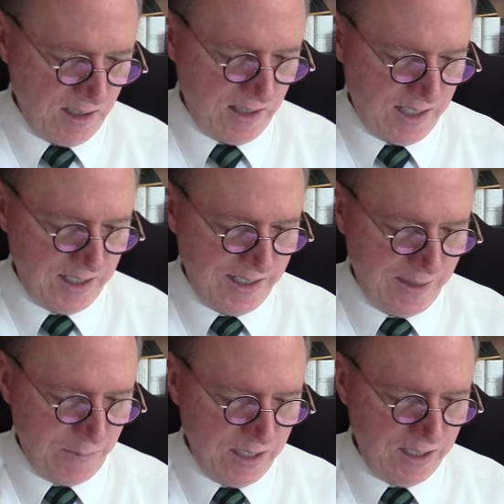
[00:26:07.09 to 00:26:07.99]
that
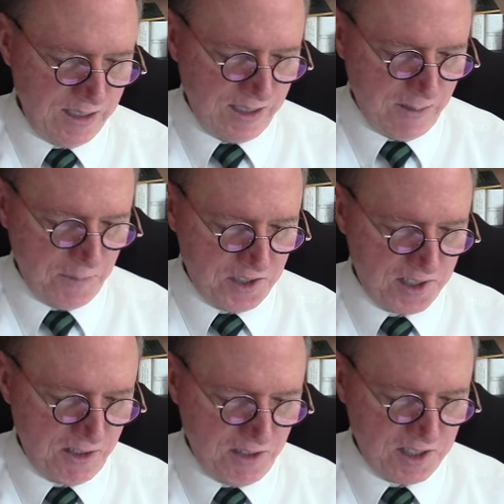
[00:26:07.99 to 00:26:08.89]
immediate and
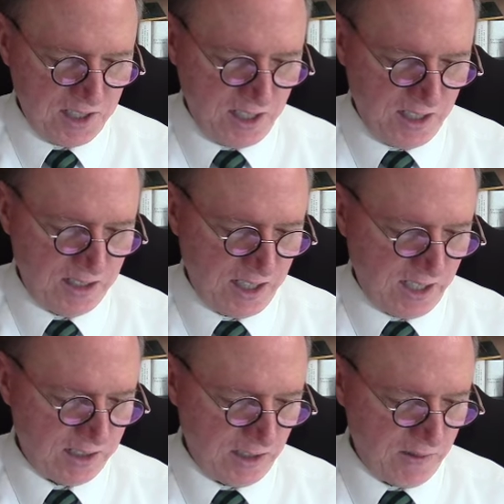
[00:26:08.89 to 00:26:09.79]
mysterious
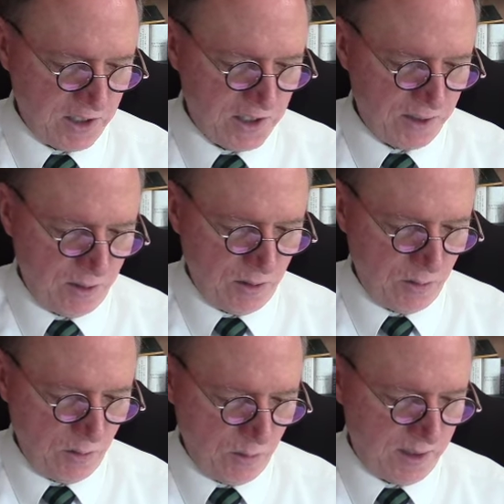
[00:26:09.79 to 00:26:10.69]
contact of the
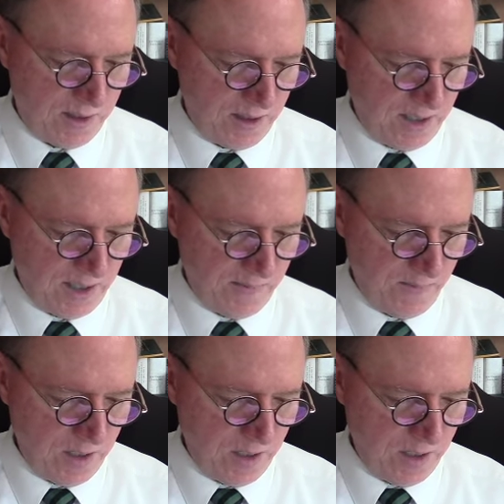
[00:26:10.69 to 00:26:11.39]
soul with God,